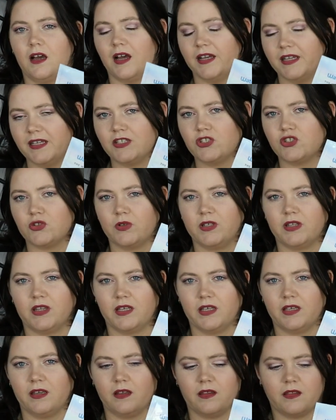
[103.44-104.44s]
enjoyed
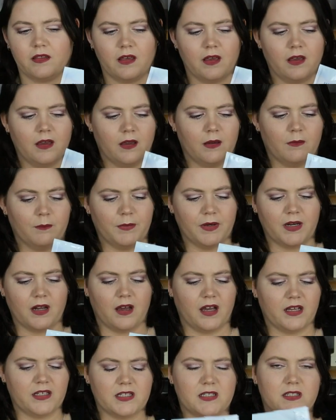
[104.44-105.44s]
these, but
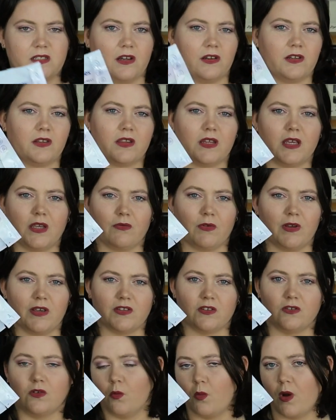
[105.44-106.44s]
I just don't see a
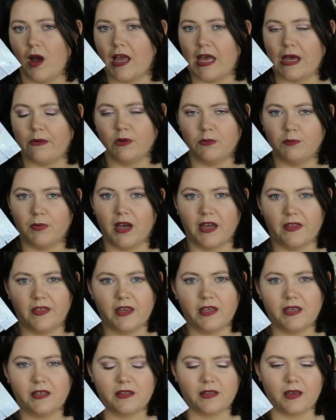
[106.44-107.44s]
reason why I would buy
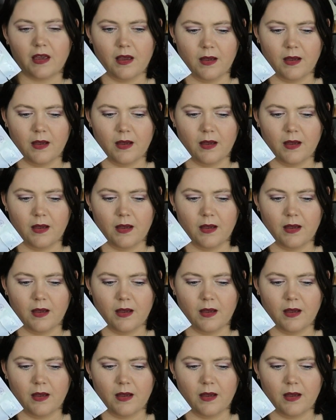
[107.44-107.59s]
these.